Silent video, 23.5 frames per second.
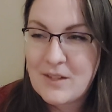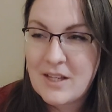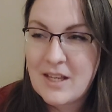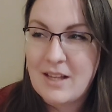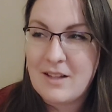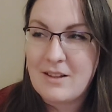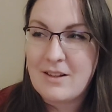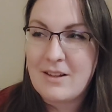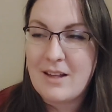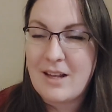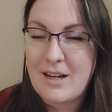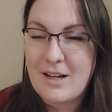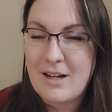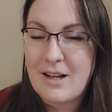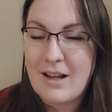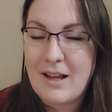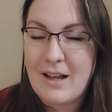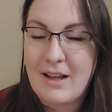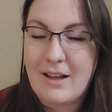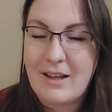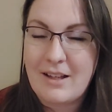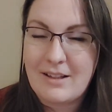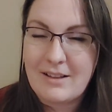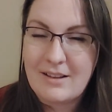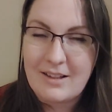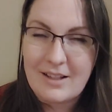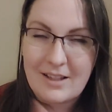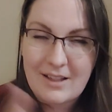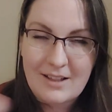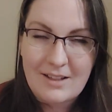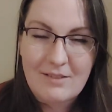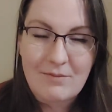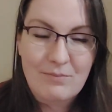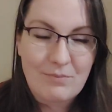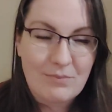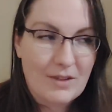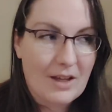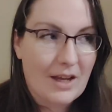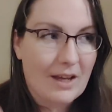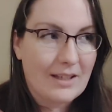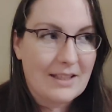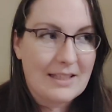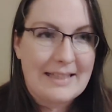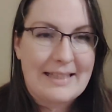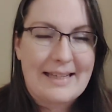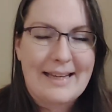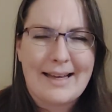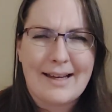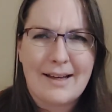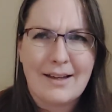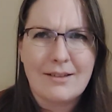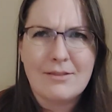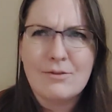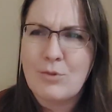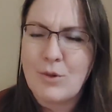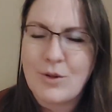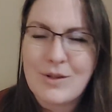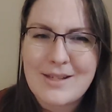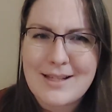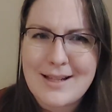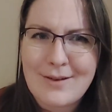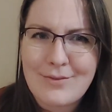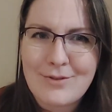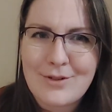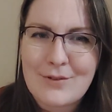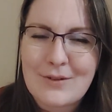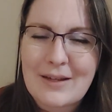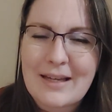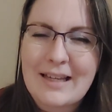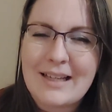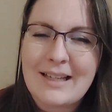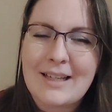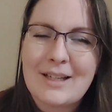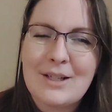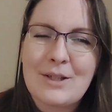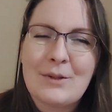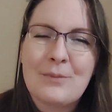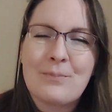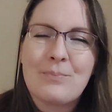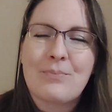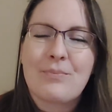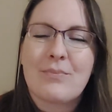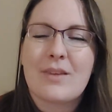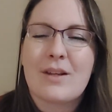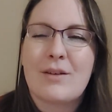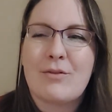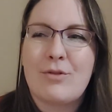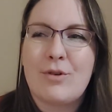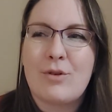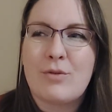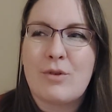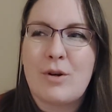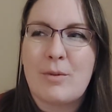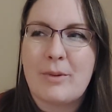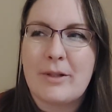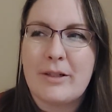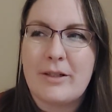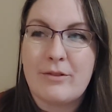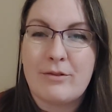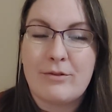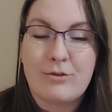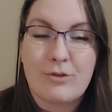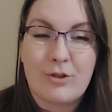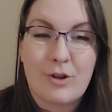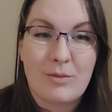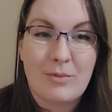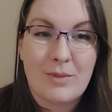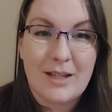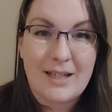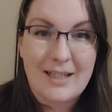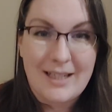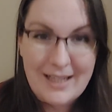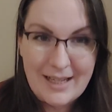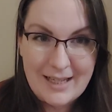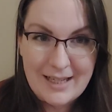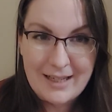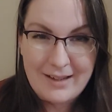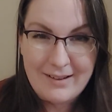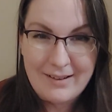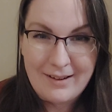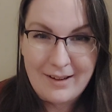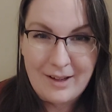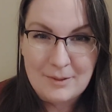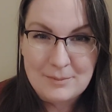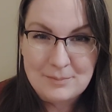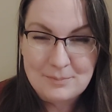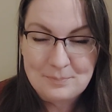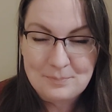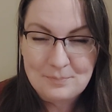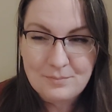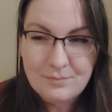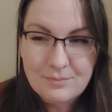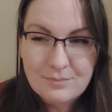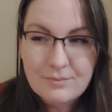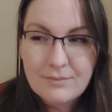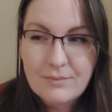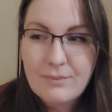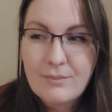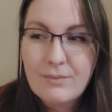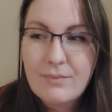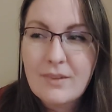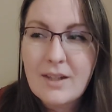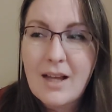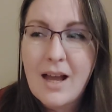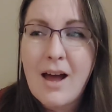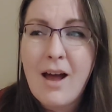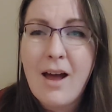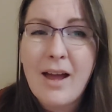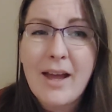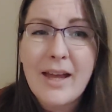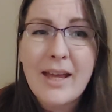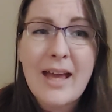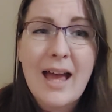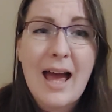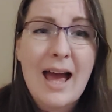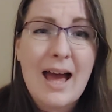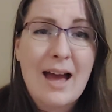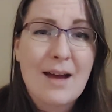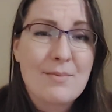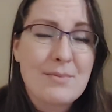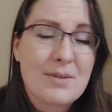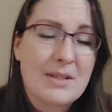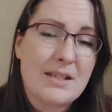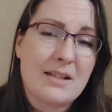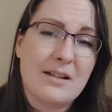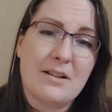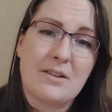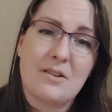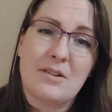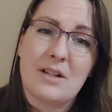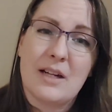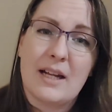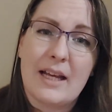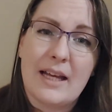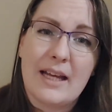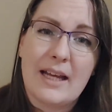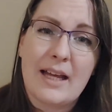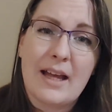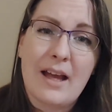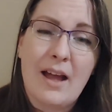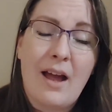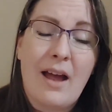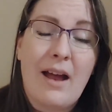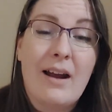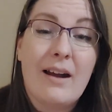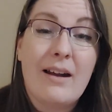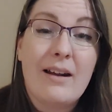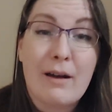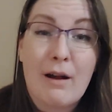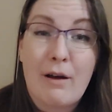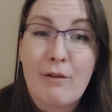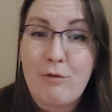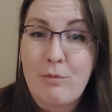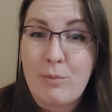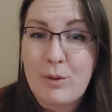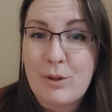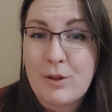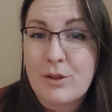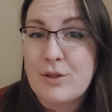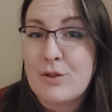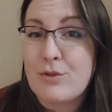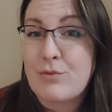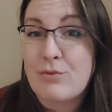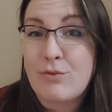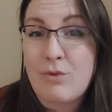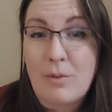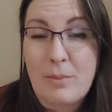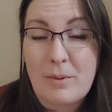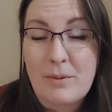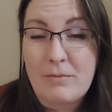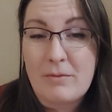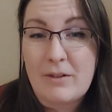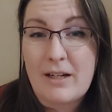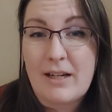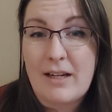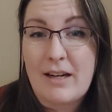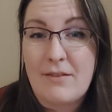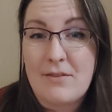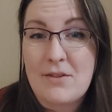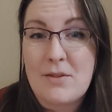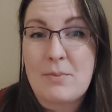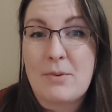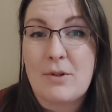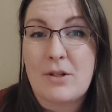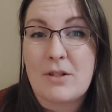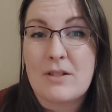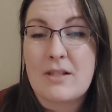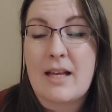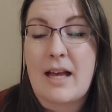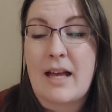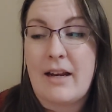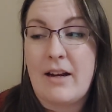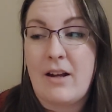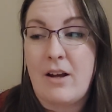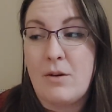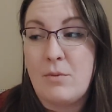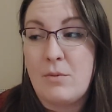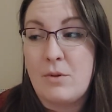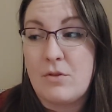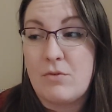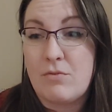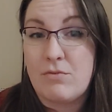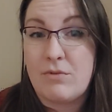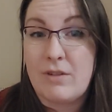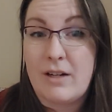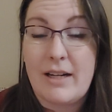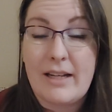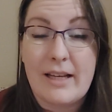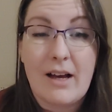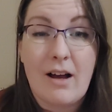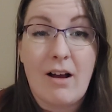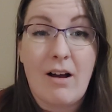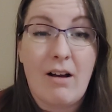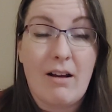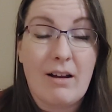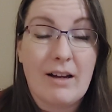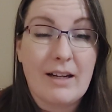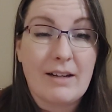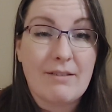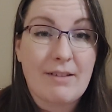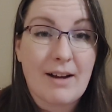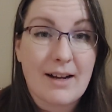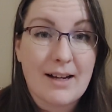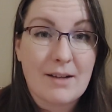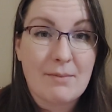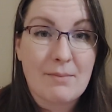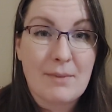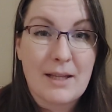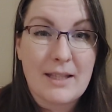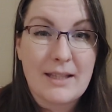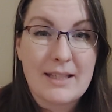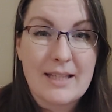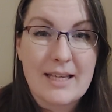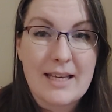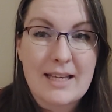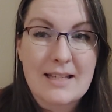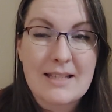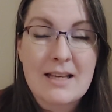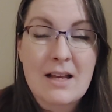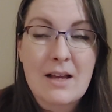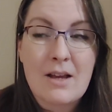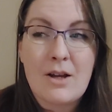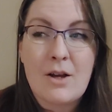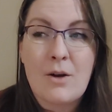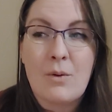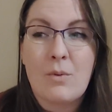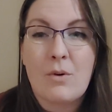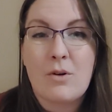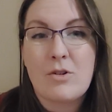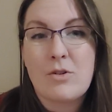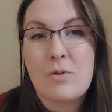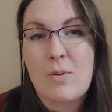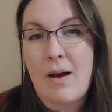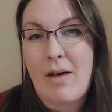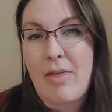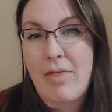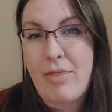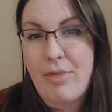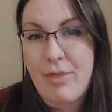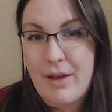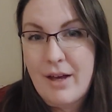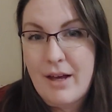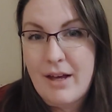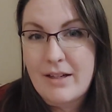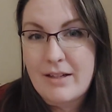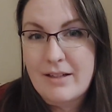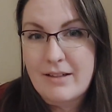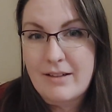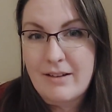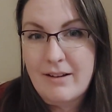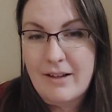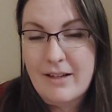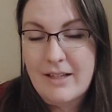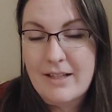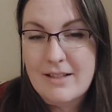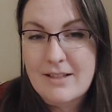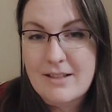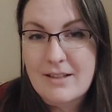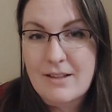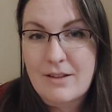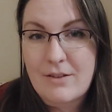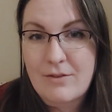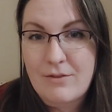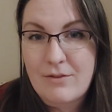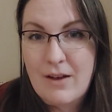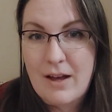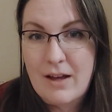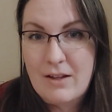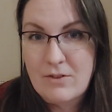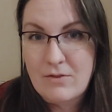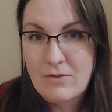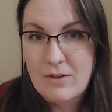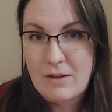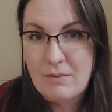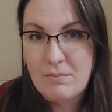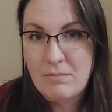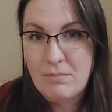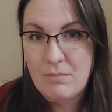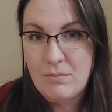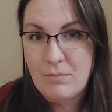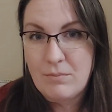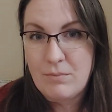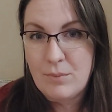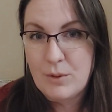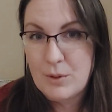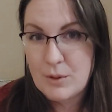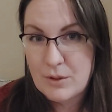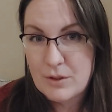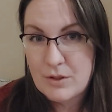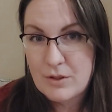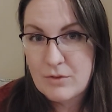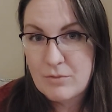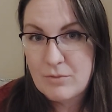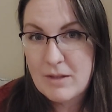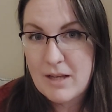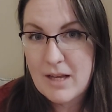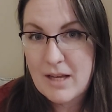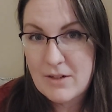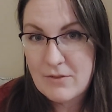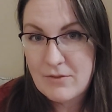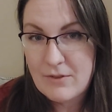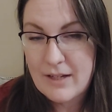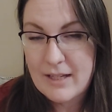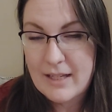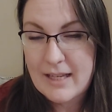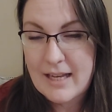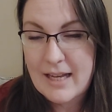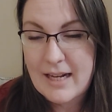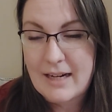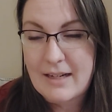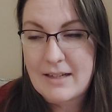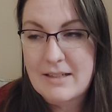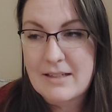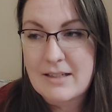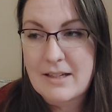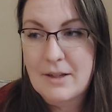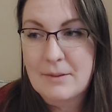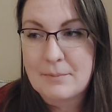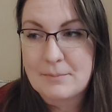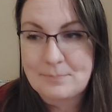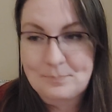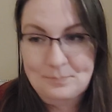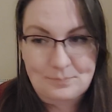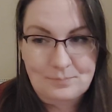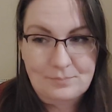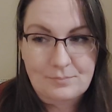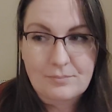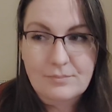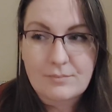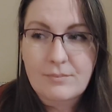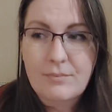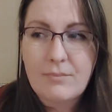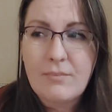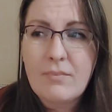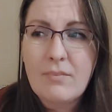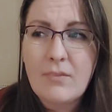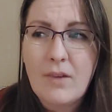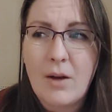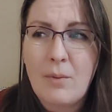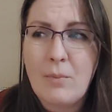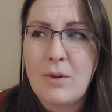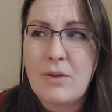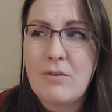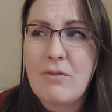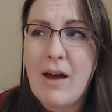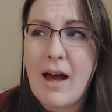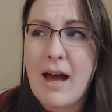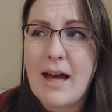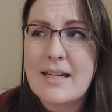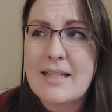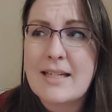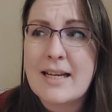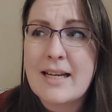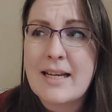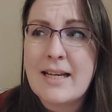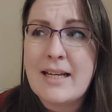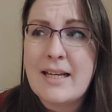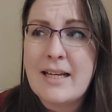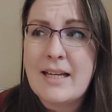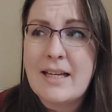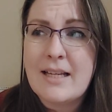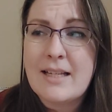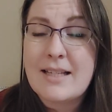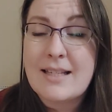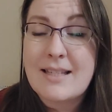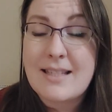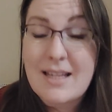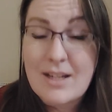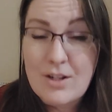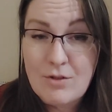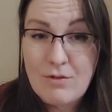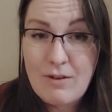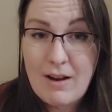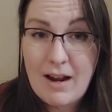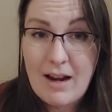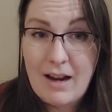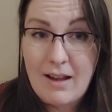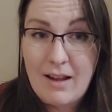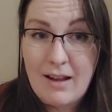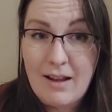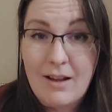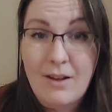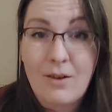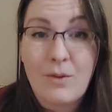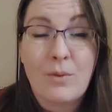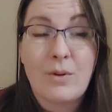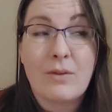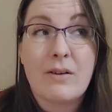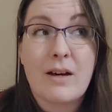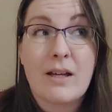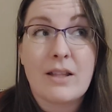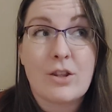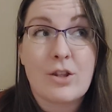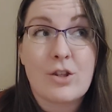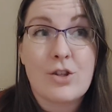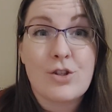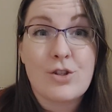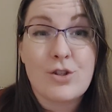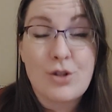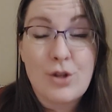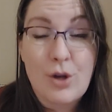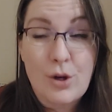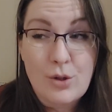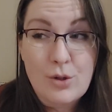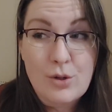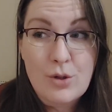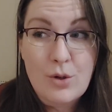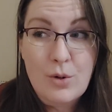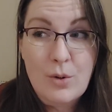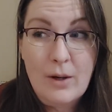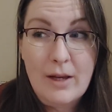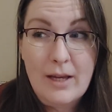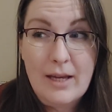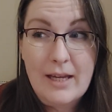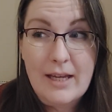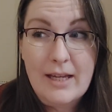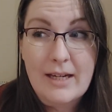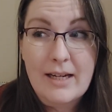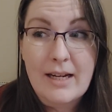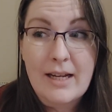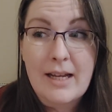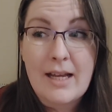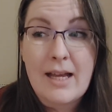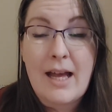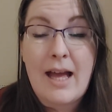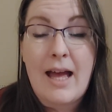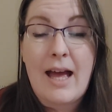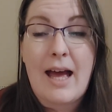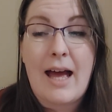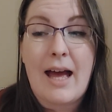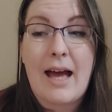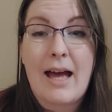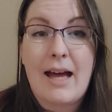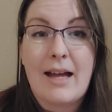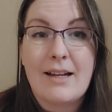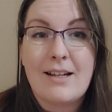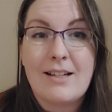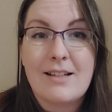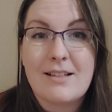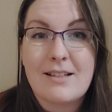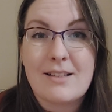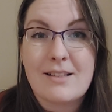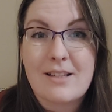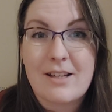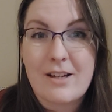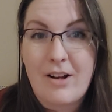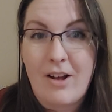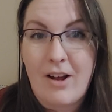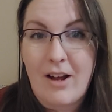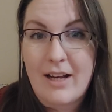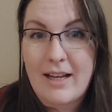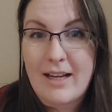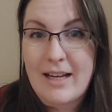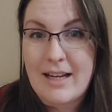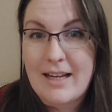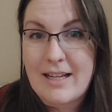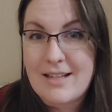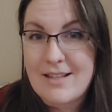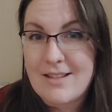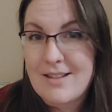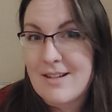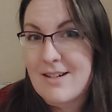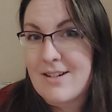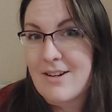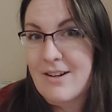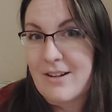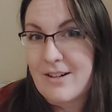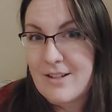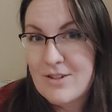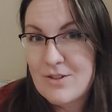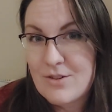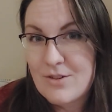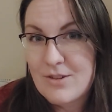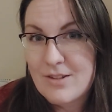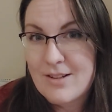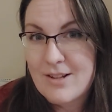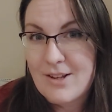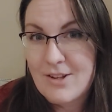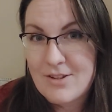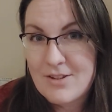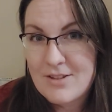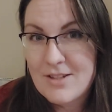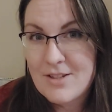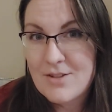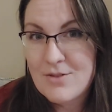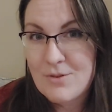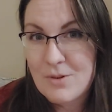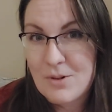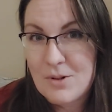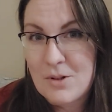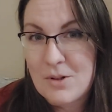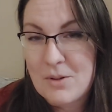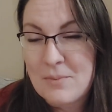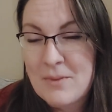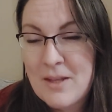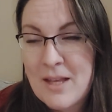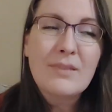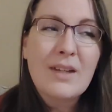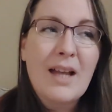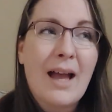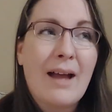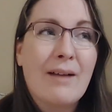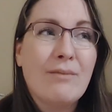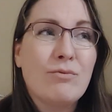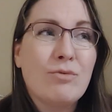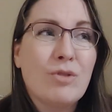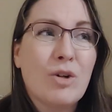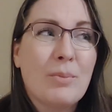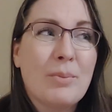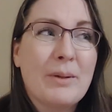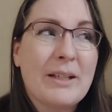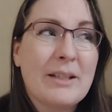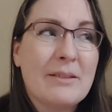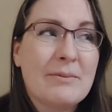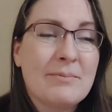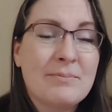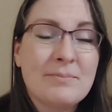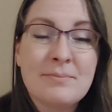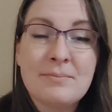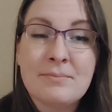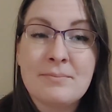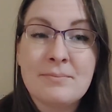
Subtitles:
in the year, what's left of it, for Robin from Nicola. I absolutely love books. Robin really loves books, and I would really highly recommend these. We're on to our third night of Advent books from the Advent calendar. And we've had Cinderella, we've had The Snow Queen, and tonight it's The Dinosaur That Lost Its Roar. And Robin